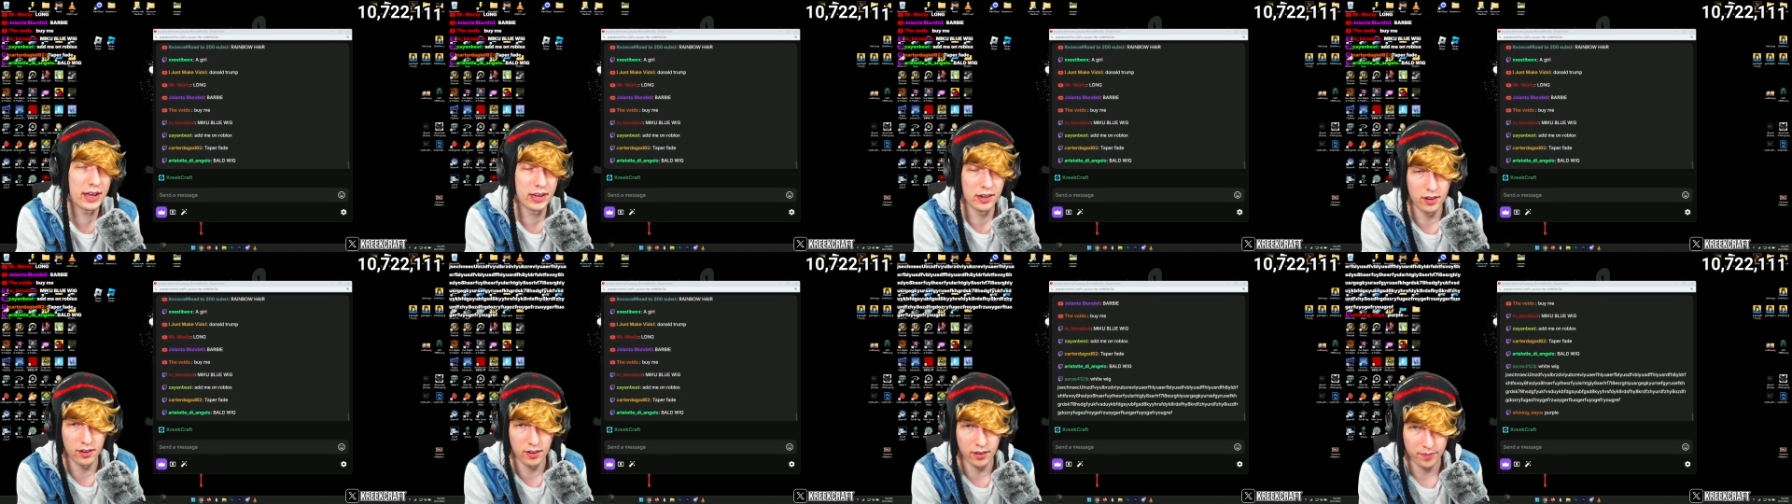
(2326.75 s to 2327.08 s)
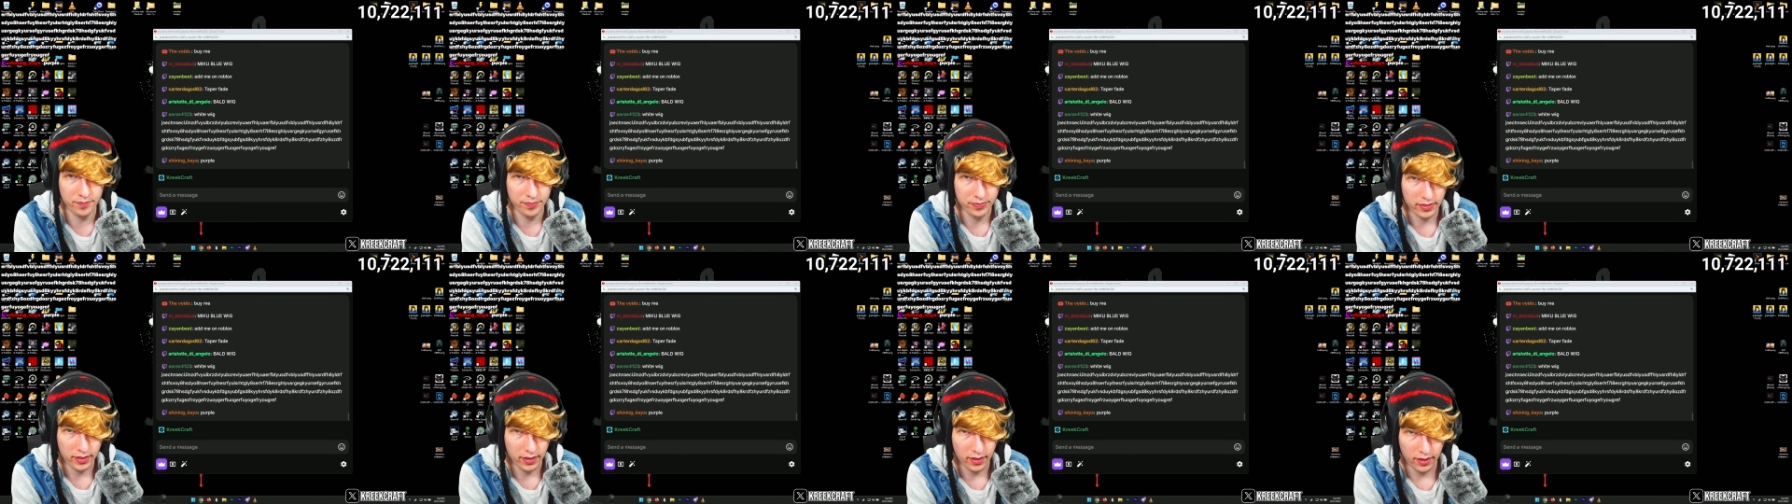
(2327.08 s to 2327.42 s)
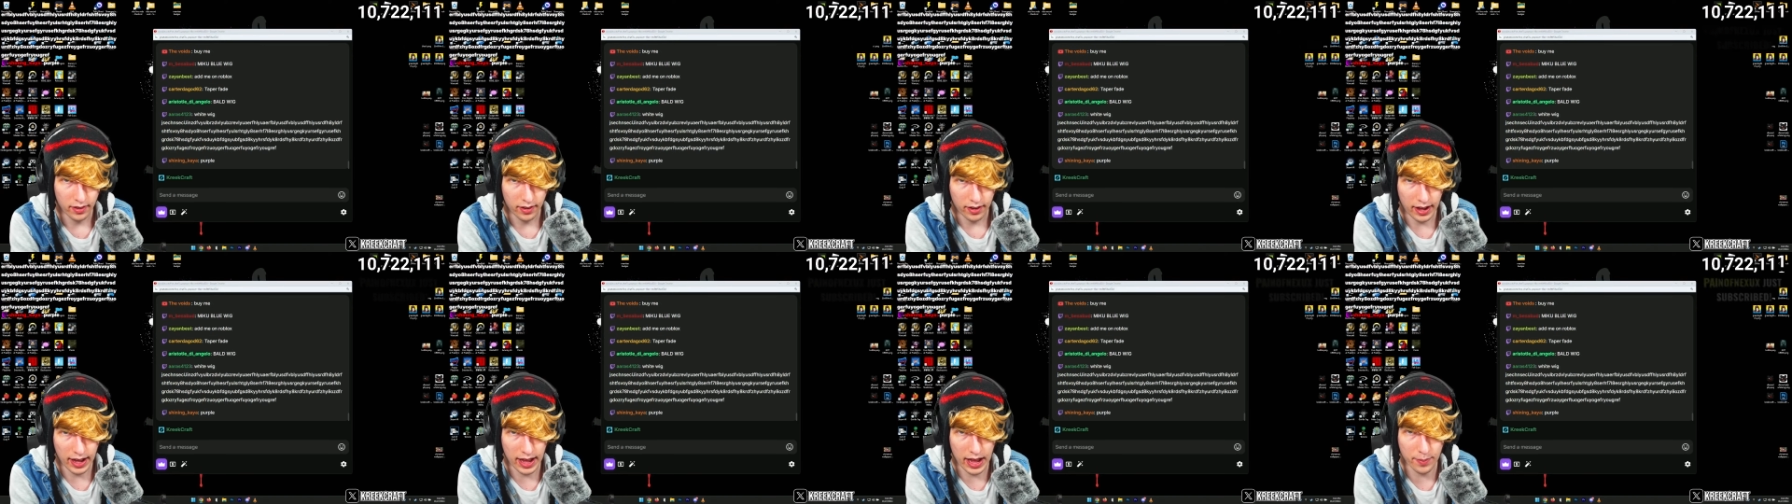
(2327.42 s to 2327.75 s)
uh
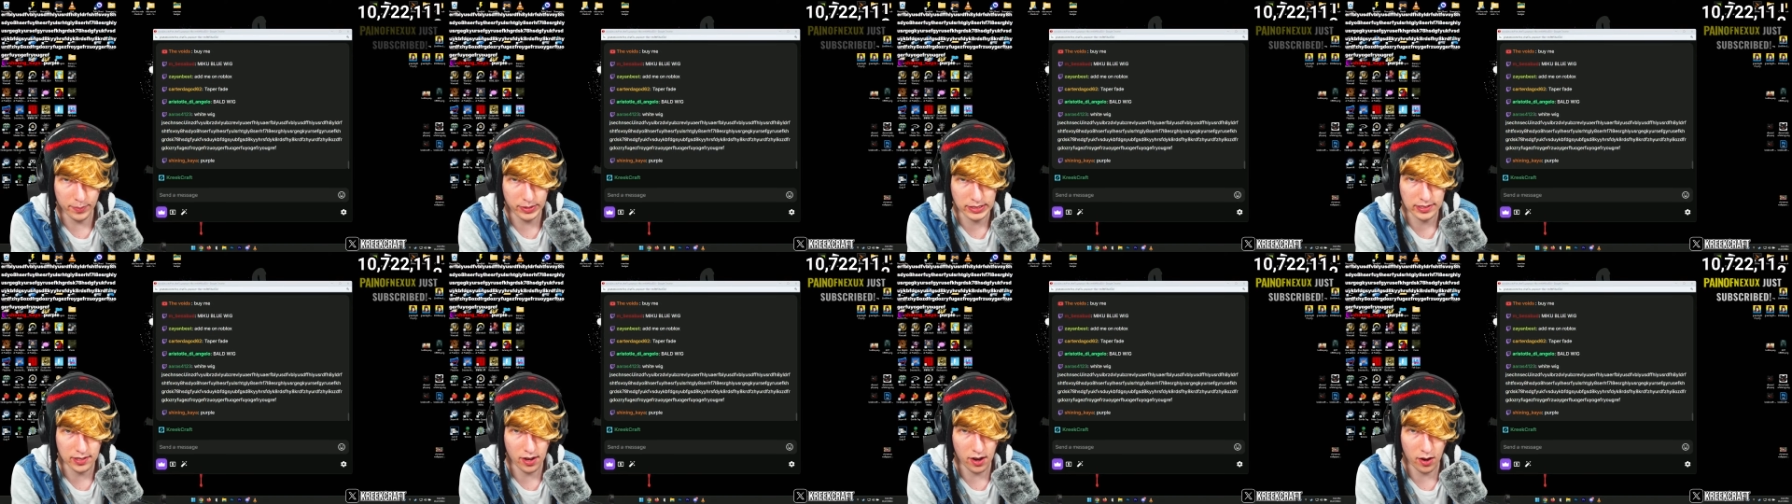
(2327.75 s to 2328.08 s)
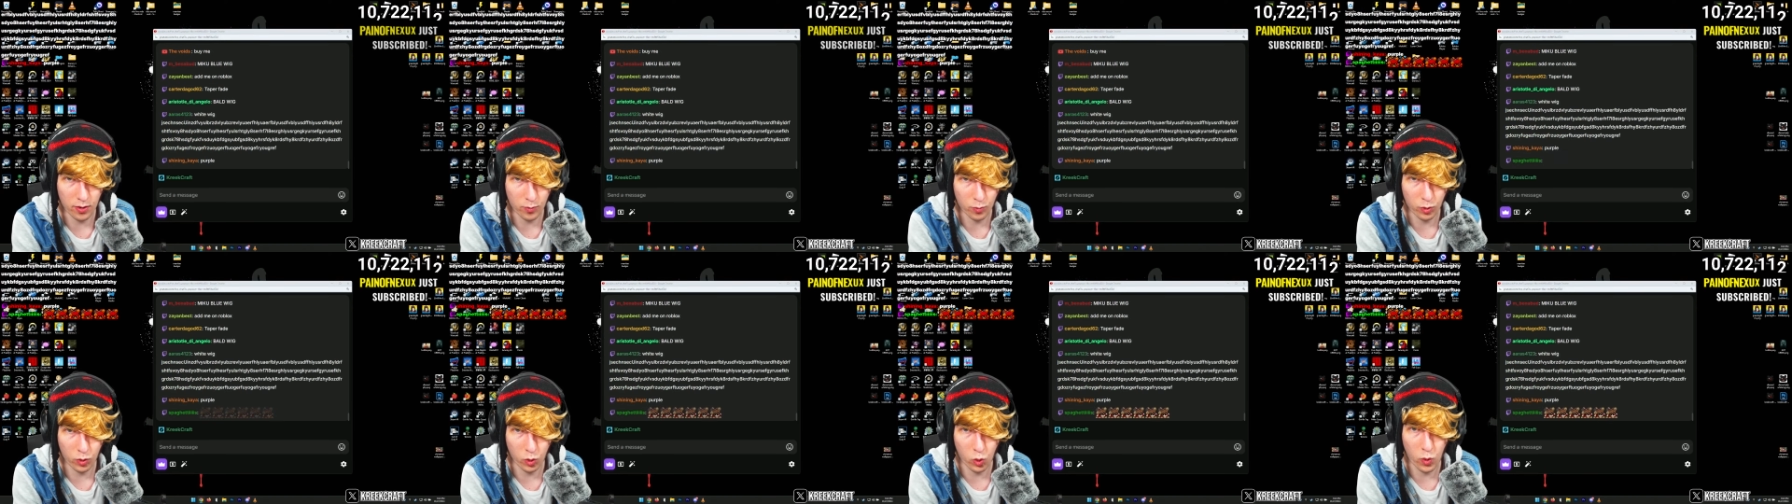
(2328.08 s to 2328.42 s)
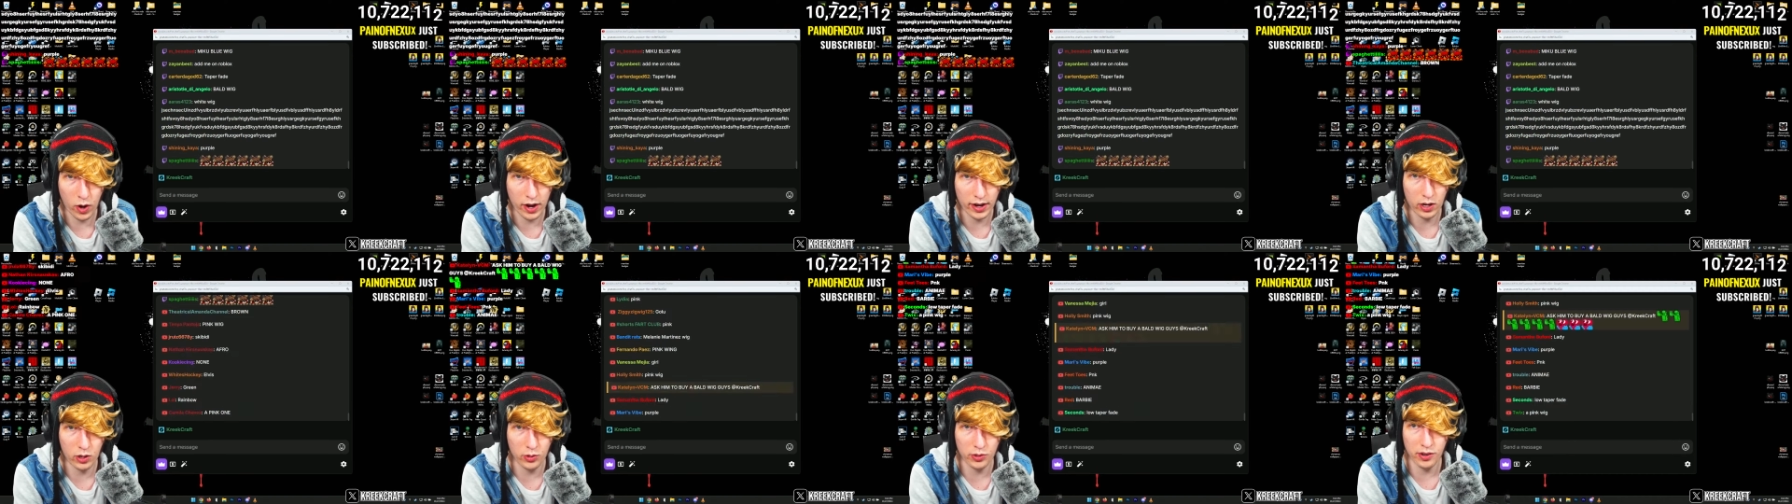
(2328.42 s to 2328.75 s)
Amazon real
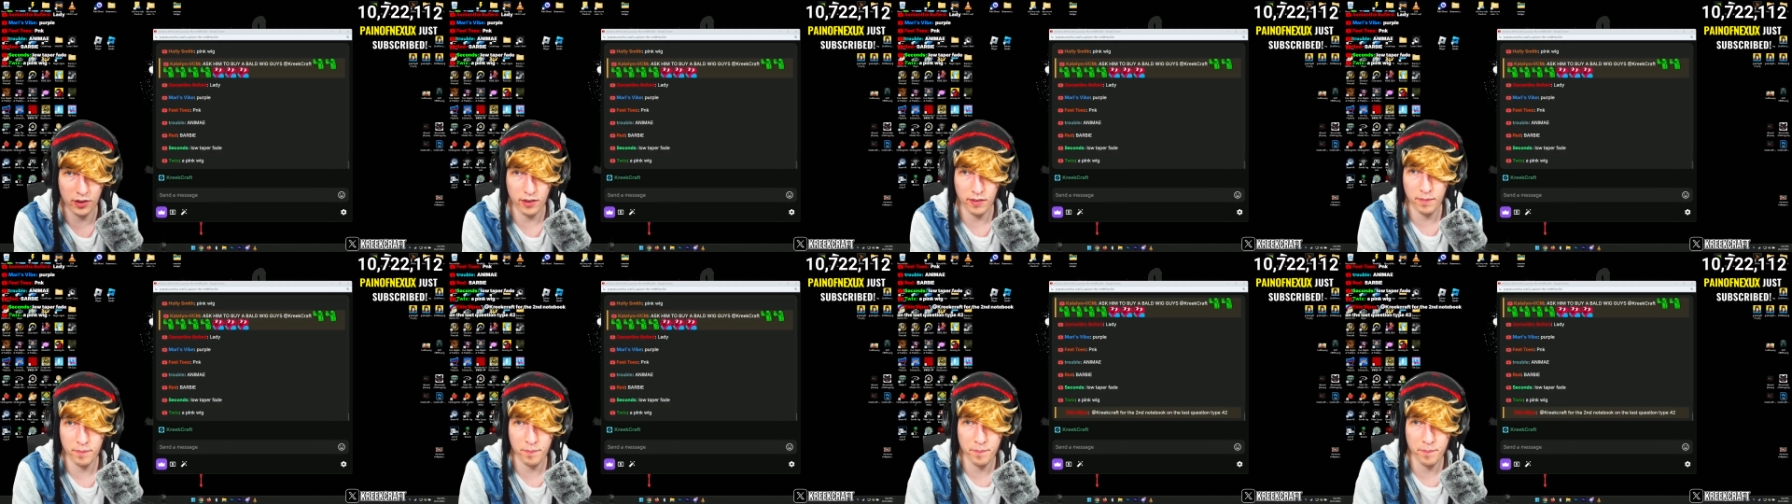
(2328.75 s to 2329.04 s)
quick. Hold on.